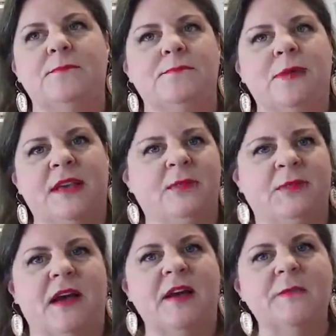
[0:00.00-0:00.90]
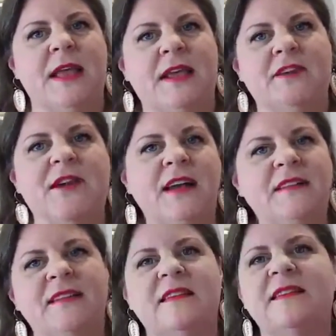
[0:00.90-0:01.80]
because we've got competing
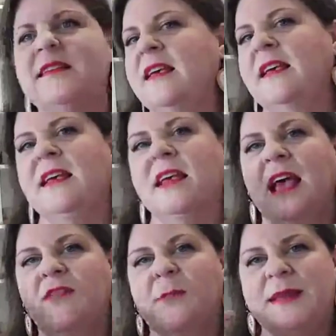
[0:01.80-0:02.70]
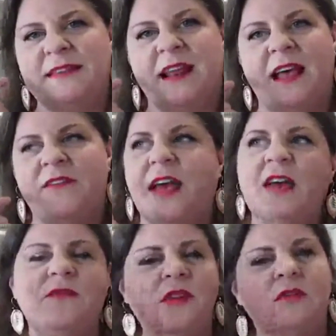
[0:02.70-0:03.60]
devices, everybody's got to have
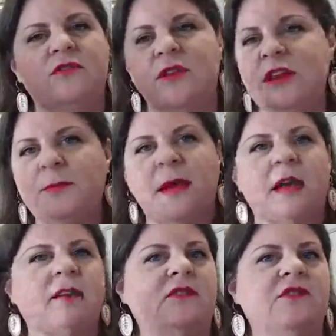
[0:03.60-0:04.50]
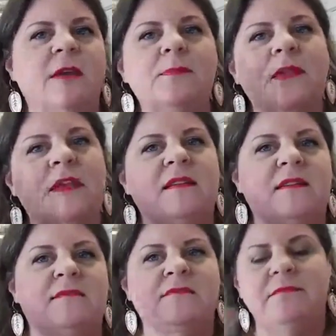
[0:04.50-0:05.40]
headphones or earbuds or something to
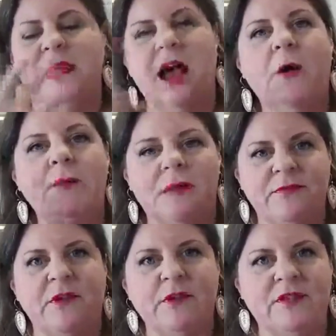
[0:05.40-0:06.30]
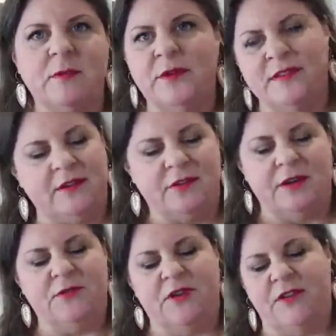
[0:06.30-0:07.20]
help them focus on what's
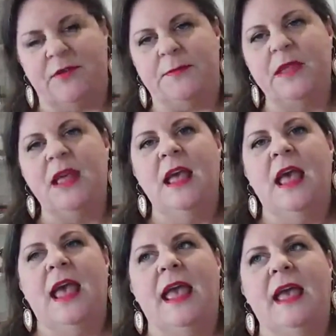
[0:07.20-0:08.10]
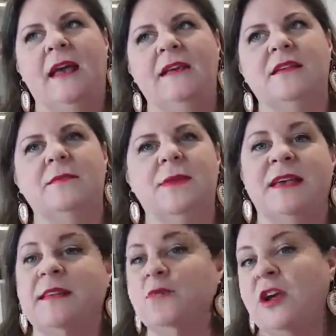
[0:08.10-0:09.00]
in front of them. And because
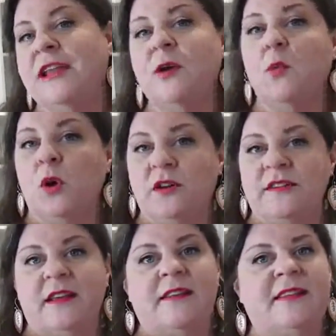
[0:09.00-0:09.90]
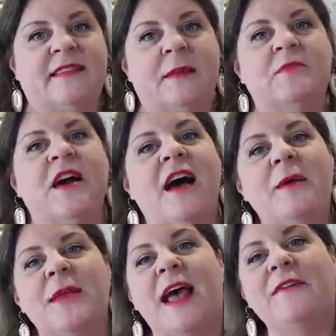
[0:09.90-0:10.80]
I'm trying to get work done at the same time,
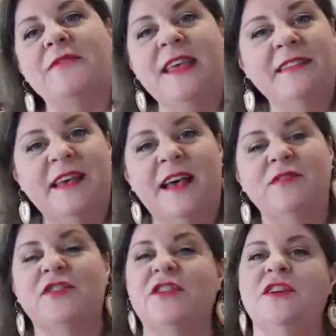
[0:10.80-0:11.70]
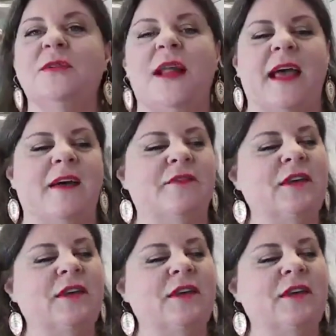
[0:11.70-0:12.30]
and I have things I have to do, and I have